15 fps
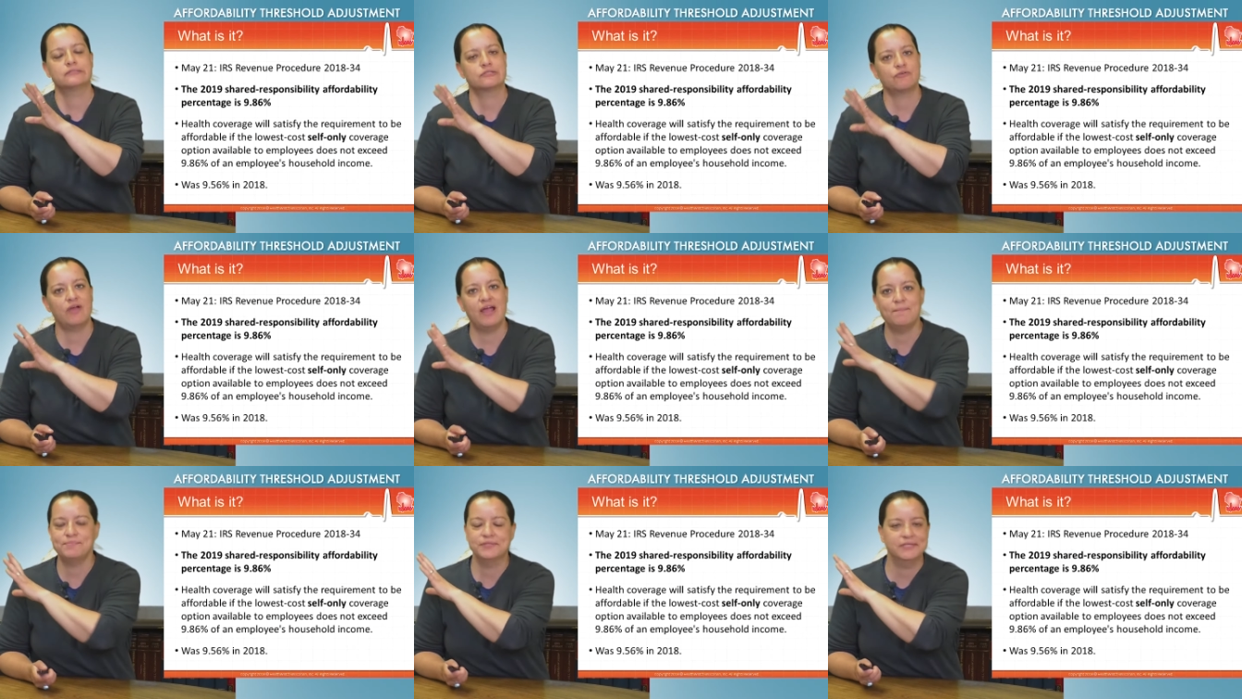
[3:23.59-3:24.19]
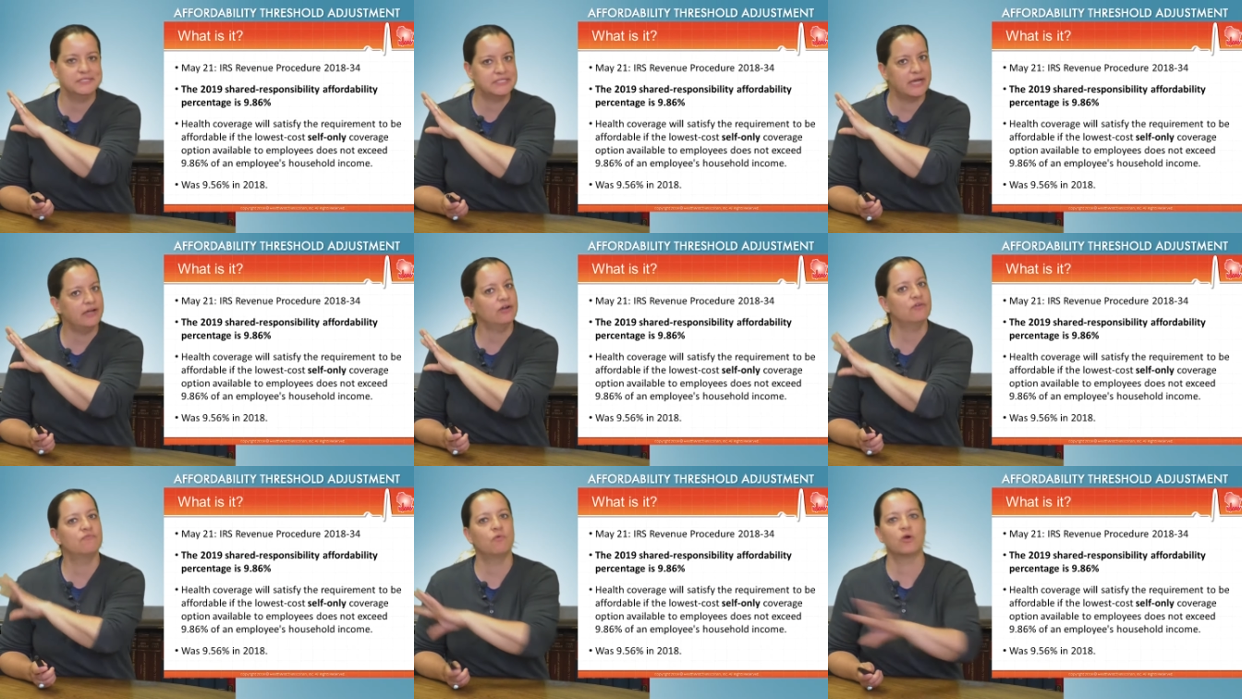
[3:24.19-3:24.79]
scrap the
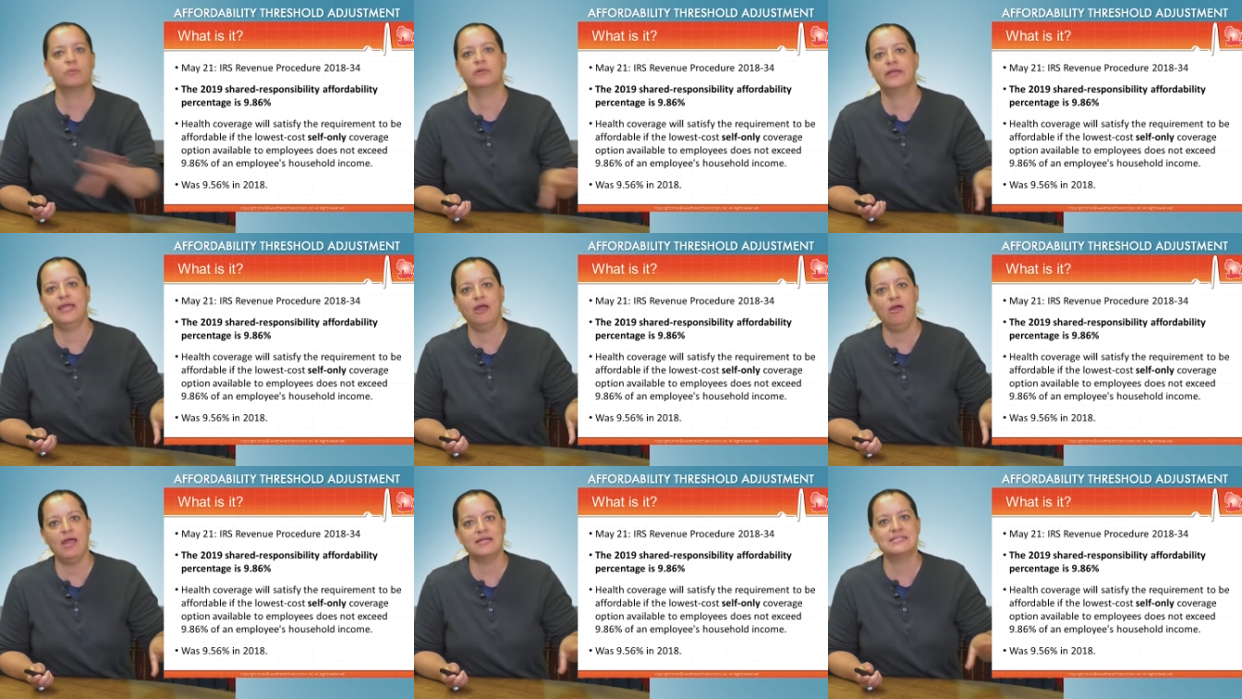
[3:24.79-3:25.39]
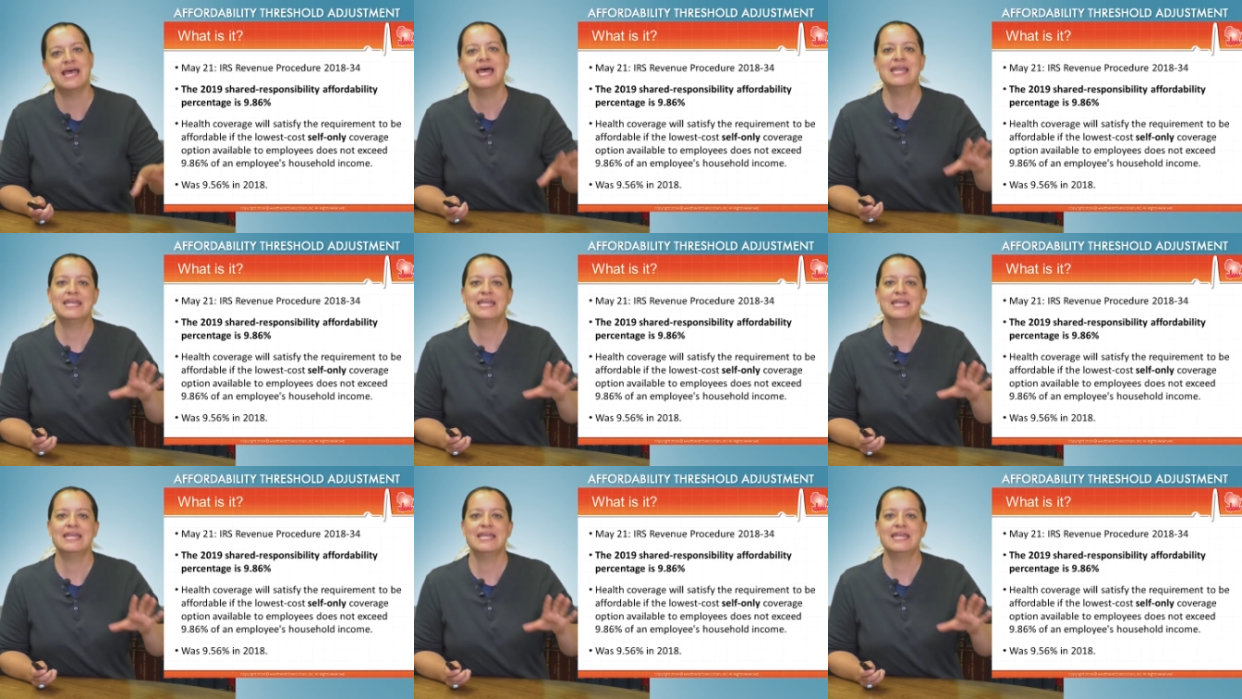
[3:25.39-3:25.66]
entire Affordable Care Act,